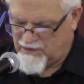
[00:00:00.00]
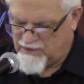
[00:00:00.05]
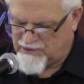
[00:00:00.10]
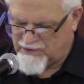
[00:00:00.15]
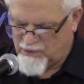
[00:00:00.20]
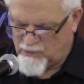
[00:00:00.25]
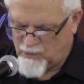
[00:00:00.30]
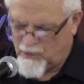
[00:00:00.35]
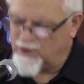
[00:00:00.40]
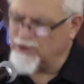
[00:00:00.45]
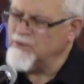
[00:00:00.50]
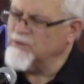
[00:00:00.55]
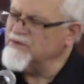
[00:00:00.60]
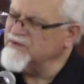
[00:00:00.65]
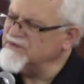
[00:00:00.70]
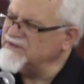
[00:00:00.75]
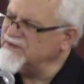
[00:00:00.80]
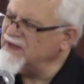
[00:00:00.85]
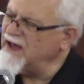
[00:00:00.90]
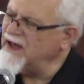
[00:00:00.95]
The word
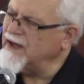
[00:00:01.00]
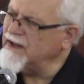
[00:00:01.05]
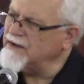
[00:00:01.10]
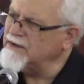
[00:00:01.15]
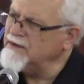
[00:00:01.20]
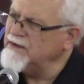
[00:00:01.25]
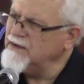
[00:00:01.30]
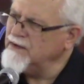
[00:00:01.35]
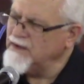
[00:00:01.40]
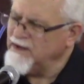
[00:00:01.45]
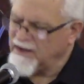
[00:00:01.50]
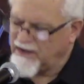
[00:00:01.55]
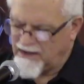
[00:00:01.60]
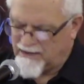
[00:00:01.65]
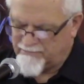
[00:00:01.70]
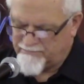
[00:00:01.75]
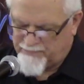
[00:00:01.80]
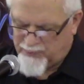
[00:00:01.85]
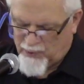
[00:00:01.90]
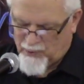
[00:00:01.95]
was that
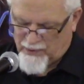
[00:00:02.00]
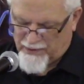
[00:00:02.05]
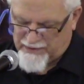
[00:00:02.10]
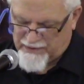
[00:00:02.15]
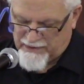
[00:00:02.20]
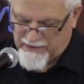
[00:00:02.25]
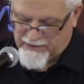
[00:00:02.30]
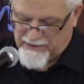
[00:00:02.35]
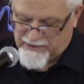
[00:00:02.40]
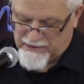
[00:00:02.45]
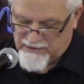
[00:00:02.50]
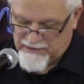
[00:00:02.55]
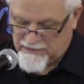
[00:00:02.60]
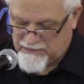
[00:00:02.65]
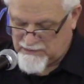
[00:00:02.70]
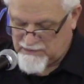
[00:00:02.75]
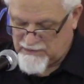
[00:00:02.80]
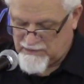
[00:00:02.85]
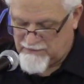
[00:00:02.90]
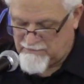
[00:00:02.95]
important.
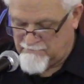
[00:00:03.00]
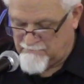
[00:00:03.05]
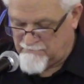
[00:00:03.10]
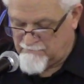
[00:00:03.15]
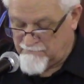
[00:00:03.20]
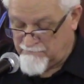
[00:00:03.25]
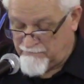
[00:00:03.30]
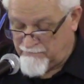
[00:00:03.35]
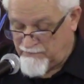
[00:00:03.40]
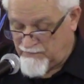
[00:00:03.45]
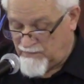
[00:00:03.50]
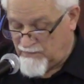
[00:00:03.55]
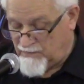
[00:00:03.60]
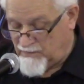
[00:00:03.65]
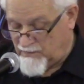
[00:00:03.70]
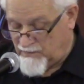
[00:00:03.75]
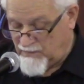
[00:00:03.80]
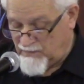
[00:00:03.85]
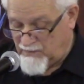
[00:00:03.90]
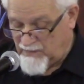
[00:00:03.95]

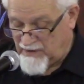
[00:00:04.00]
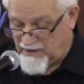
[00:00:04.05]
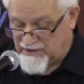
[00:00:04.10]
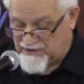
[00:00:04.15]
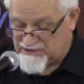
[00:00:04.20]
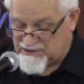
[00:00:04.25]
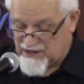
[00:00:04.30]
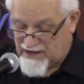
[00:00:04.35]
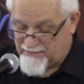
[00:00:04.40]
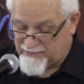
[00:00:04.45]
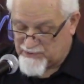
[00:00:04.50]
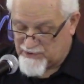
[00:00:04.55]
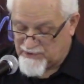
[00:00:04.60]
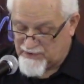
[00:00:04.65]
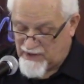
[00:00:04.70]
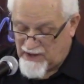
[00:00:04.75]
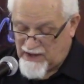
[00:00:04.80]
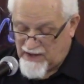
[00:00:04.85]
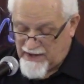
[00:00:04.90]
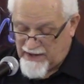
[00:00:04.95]
In chapter
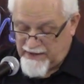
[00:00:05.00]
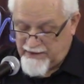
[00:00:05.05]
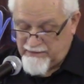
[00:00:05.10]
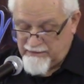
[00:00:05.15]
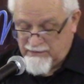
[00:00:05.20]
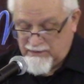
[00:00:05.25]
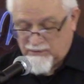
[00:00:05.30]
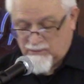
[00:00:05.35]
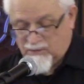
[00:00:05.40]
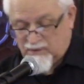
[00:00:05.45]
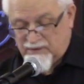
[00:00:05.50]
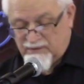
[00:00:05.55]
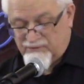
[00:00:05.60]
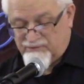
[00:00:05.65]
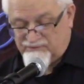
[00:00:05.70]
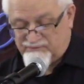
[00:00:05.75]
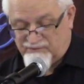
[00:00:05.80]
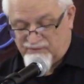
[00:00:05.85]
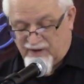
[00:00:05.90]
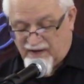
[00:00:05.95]
9, we
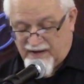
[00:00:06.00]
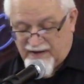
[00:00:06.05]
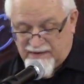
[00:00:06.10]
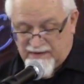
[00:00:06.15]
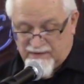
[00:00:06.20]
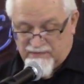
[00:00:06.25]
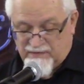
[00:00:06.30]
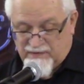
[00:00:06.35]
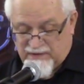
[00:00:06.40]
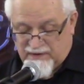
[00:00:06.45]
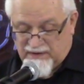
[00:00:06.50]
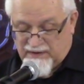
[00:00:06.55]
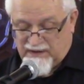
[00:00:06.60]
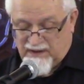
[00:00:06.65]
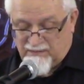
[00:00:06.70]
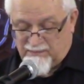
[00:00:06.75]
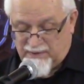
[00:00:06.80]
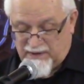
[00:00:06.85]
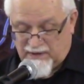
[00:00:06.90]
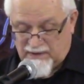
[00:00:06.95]
find the
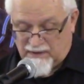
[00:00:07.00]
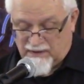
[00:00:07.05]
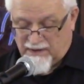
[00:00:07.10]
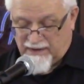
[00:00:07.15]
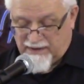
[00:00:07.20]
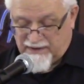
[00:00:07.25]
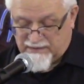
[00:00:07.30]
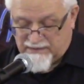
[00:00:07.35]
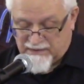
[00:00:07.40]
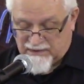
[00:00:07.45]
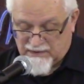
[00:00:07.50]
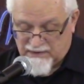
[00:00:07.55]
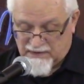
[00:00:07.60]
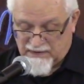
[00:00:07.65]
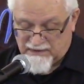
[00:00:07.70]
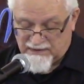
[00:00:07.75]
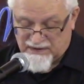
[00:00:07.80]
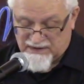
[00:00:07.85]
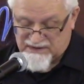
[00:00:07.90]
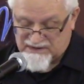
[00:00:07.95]
Gibeonite
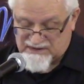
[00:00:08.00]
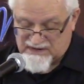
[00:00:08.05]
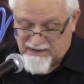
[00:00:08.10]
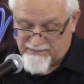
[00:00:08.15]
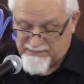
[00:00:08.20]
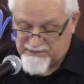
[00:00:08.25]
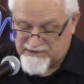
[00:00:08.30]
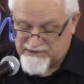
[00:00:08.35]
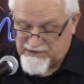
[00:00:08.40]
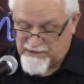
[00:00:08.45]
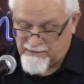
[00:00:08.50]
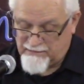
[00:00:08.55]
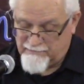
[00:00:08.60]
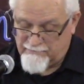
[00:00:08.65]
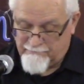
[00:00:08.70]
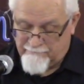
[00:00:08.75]
deception.